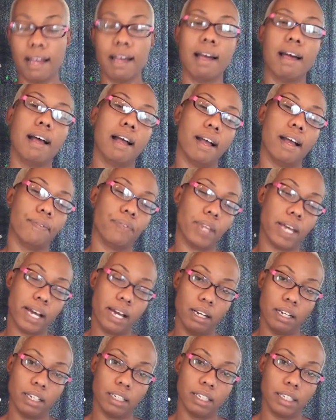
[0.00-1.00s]
And that
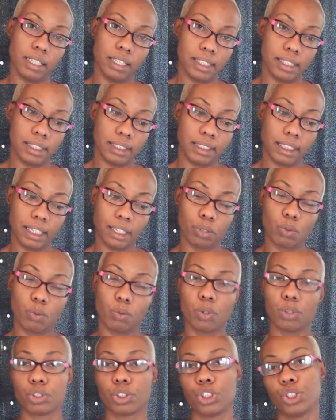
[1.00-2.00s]
is equal
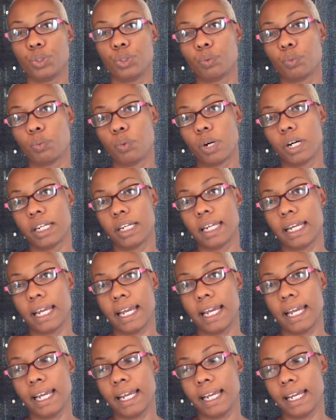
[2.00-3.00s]
to what
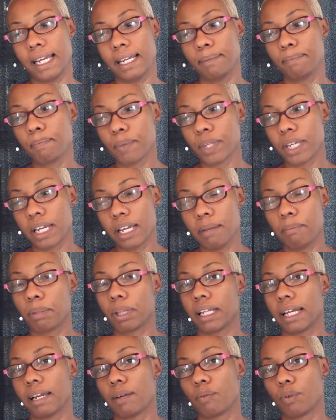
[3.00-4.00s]
a
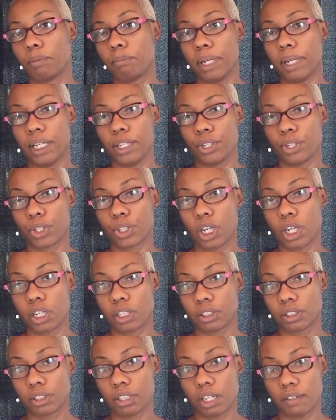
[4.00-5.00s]
implant would be in your doctor's
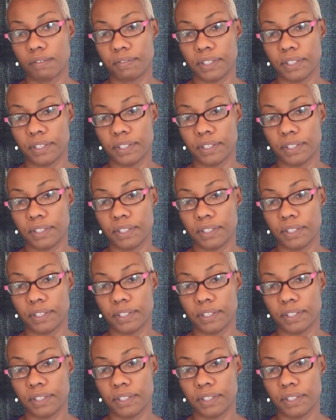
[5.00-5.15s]
office.